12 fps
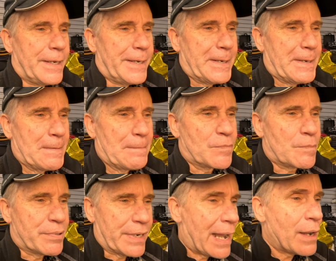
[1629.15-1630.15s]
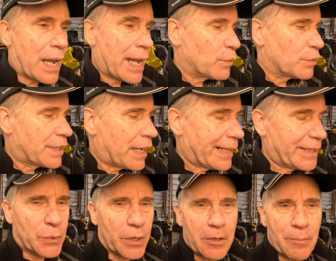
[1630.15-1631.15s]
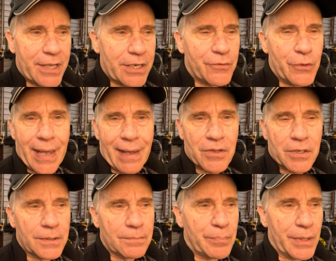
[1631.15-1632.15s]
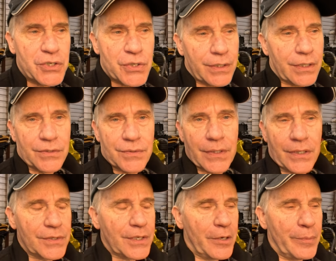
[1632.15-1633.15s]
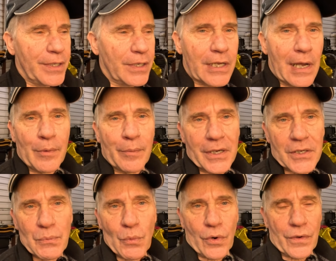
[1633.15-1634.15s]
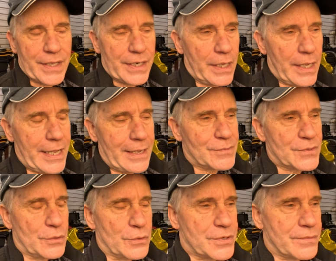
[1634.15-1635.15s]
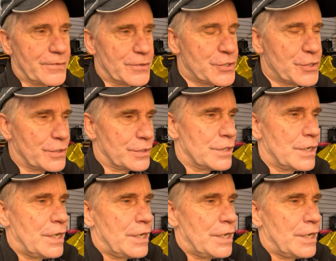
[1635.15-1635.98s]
But I would highly recommend, if you have the budget, it's going to be a couple bucks more than an AIM solution for sure.